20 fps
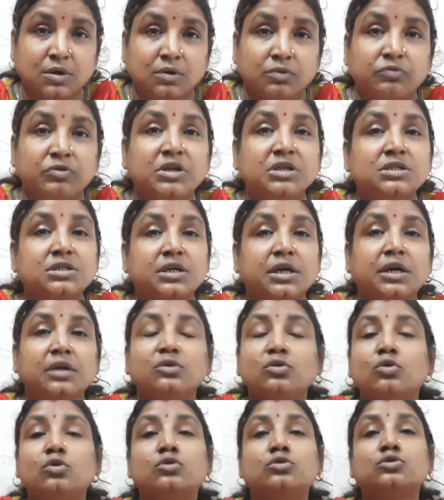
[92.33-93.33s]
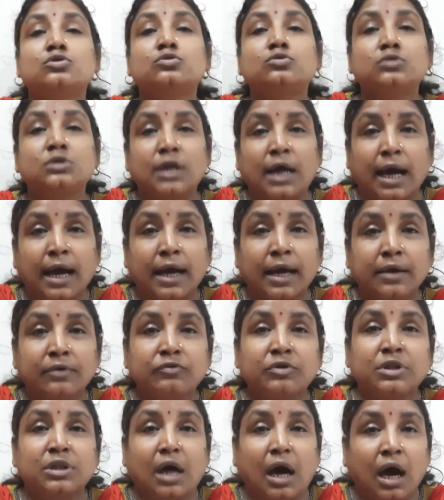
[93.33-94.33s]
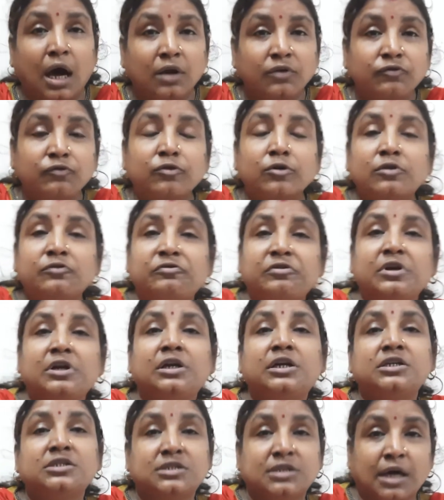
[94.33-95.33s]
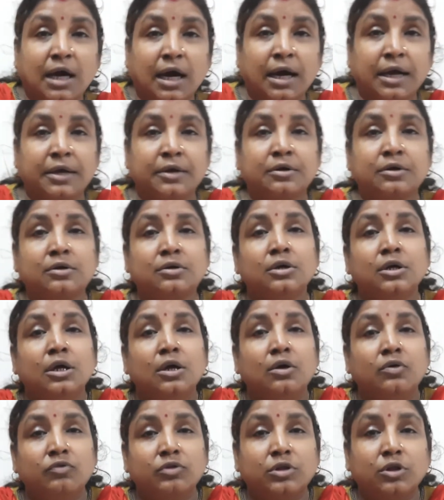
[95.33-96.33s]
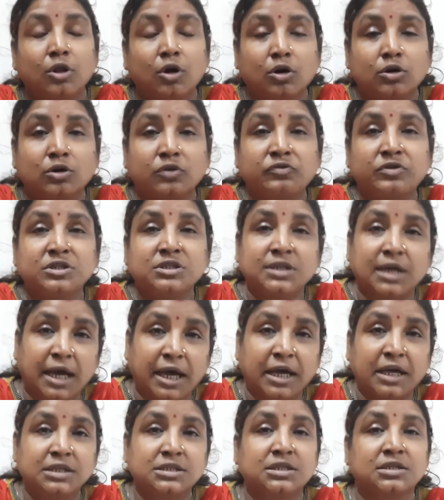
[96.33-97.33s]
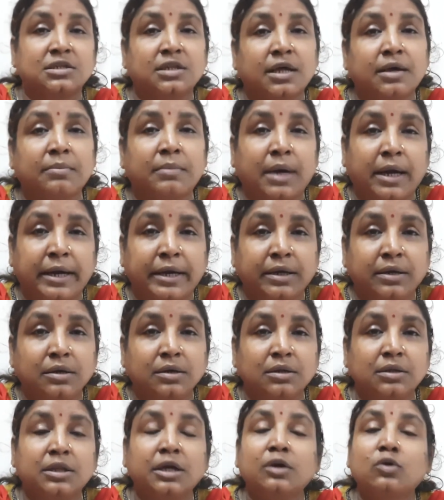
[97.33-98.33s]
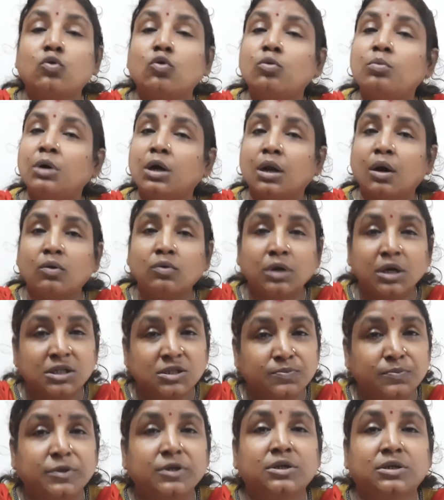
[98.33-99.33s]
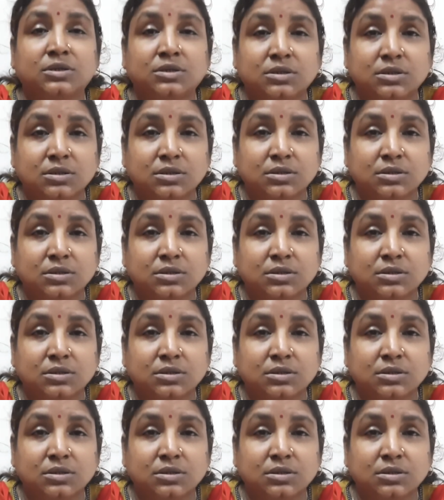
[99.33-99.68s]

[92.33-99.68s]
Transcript: We say those who die with unfulfilled desire, with lot of desires in their mind, they roam around as spirits.